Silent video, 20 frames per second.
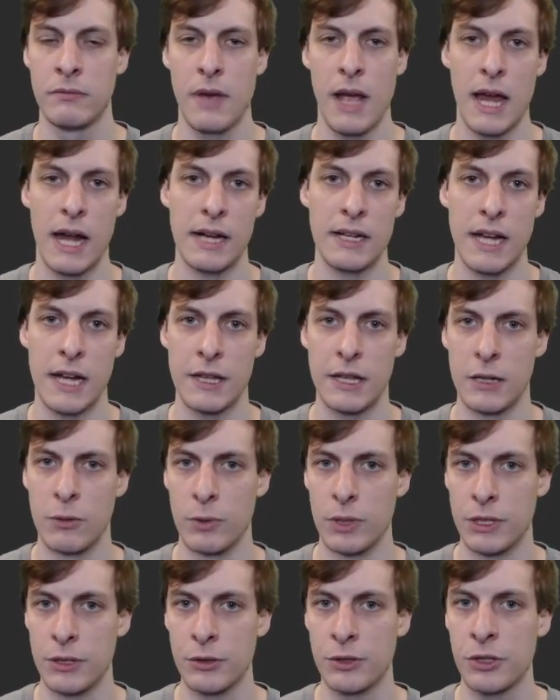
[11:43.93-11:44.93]
and I take the
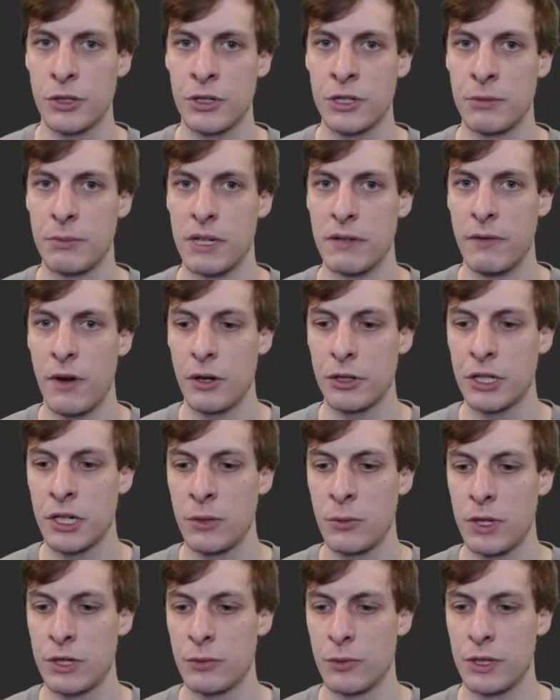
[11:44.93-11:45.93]
reducer to be a function
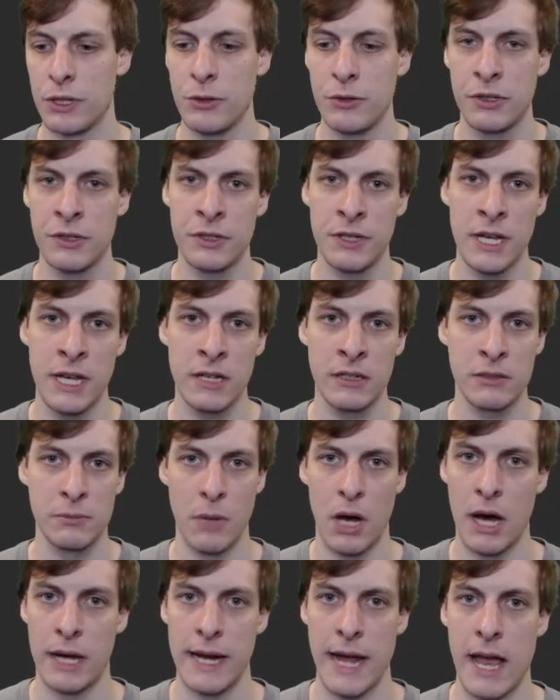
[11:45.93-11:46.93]
which reduces things
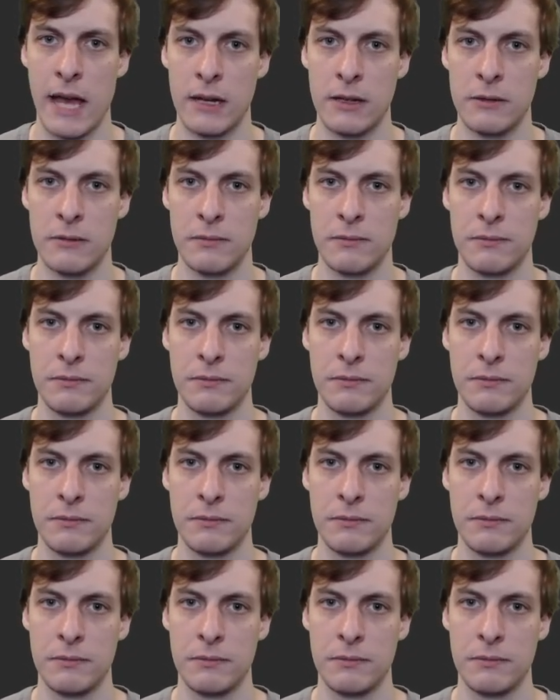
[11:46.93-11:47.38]
mod n.